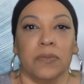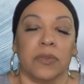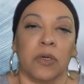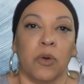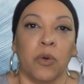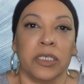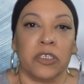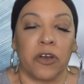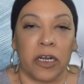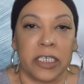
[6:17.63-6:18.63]
So who is
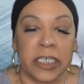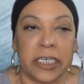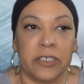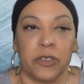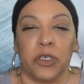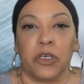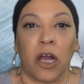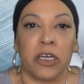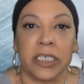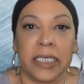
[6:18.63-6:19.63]
your guardian angel? Your
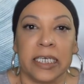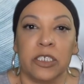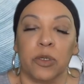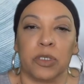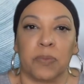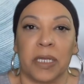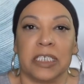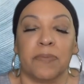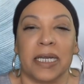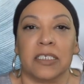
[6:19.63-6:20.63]
guardian angel was
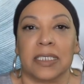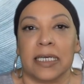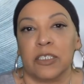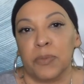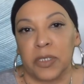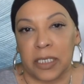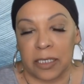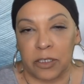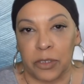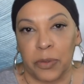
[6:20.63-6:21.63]
placed by your side to
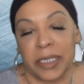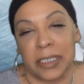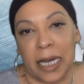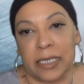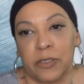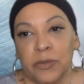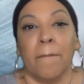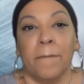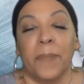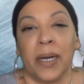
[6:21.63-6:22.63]
protect you and guide you.
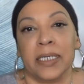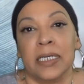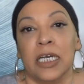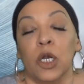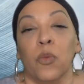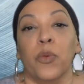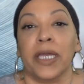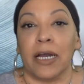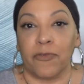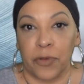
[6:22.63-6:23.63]
But we
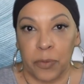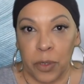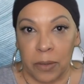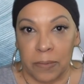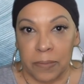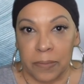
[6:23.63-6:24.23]
have free will.